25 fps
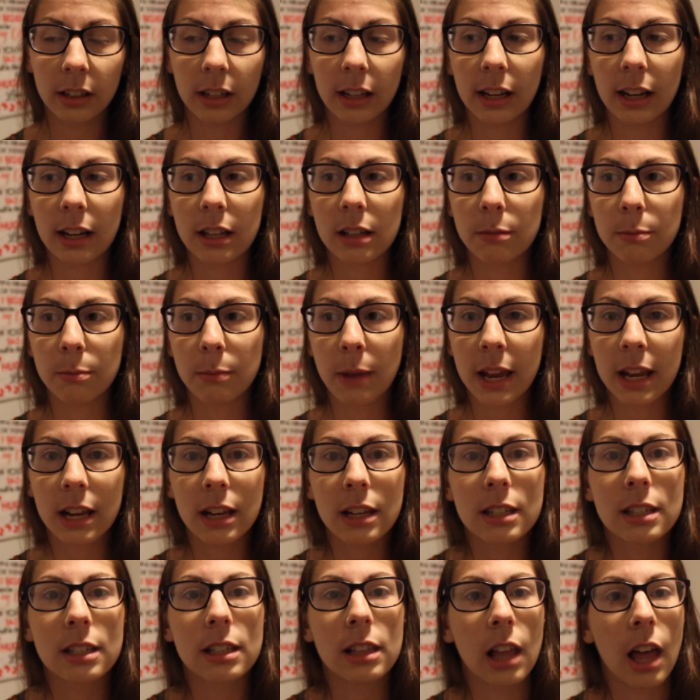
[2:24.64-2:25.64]
It
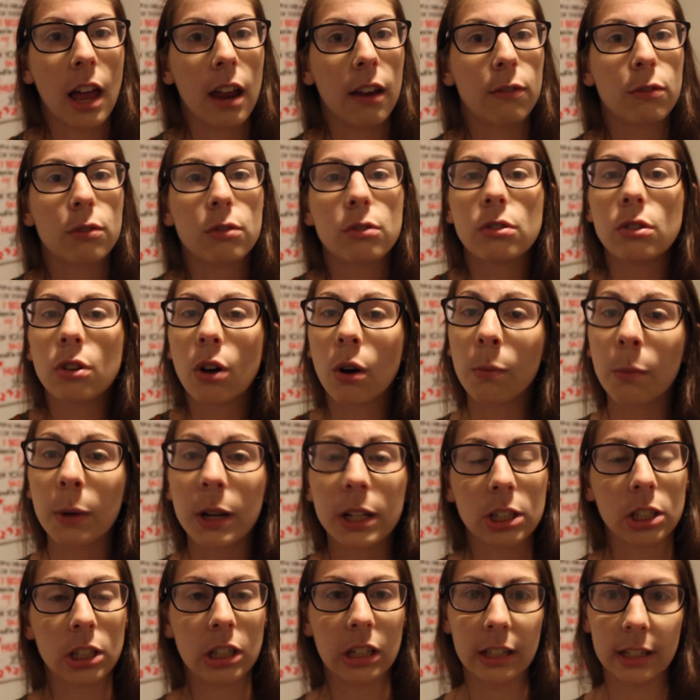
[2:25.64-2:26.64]
makes life so
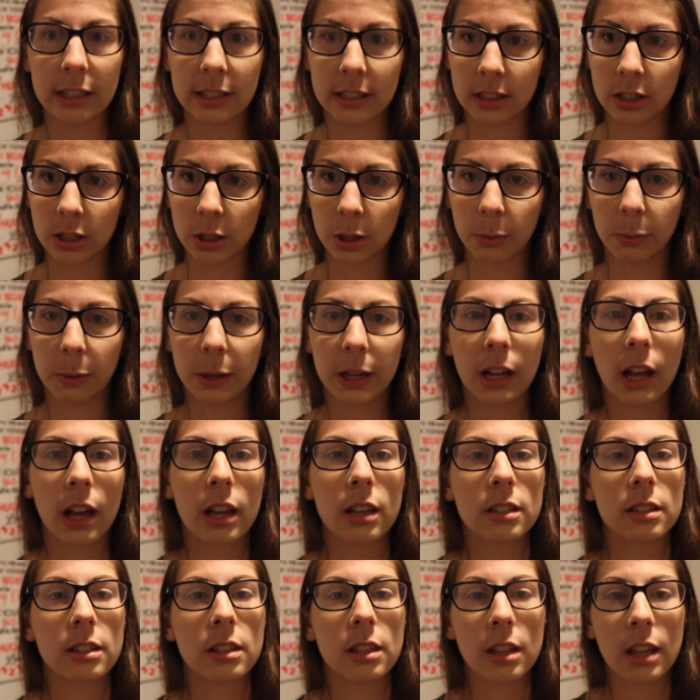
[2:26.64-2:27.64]
much easier
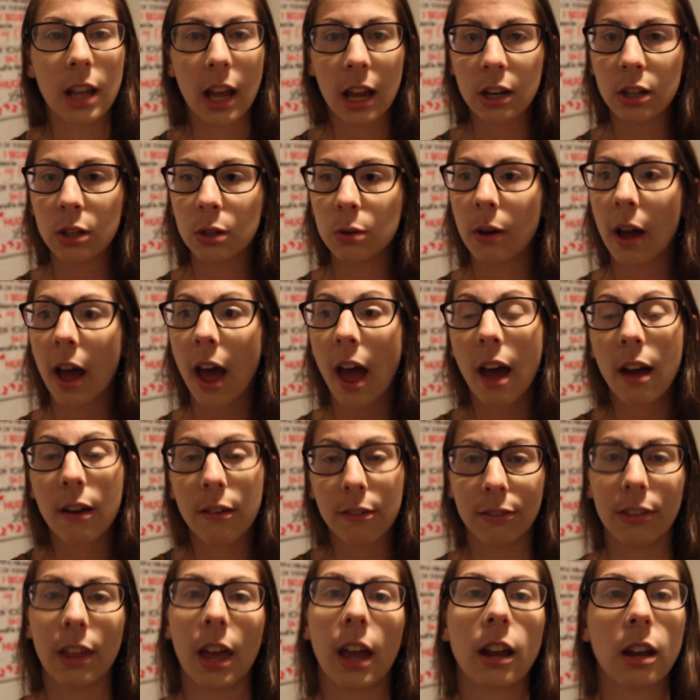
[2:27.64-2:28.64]
because then you
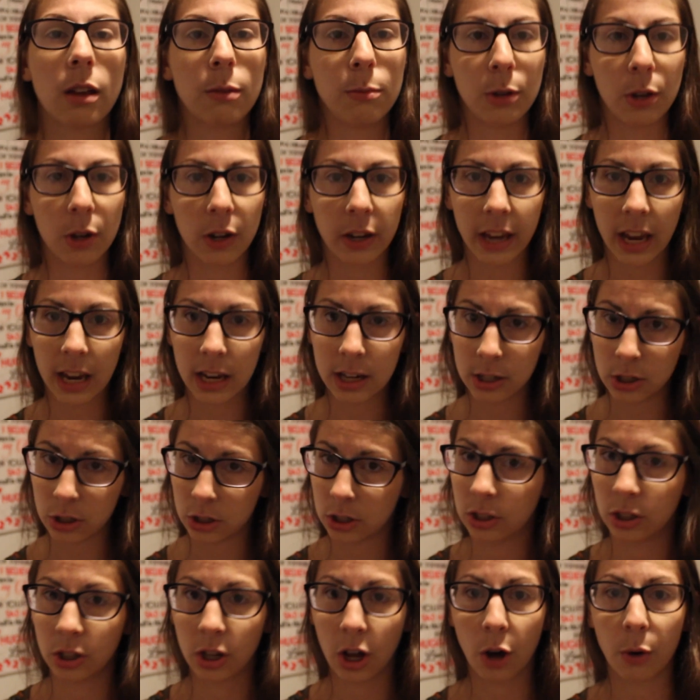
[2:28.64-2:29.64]
have that
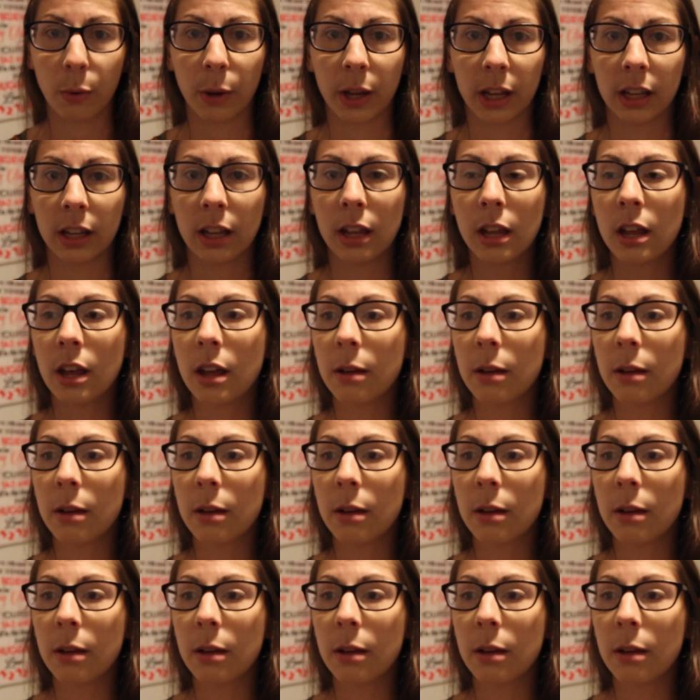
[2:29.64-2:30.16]
communication going.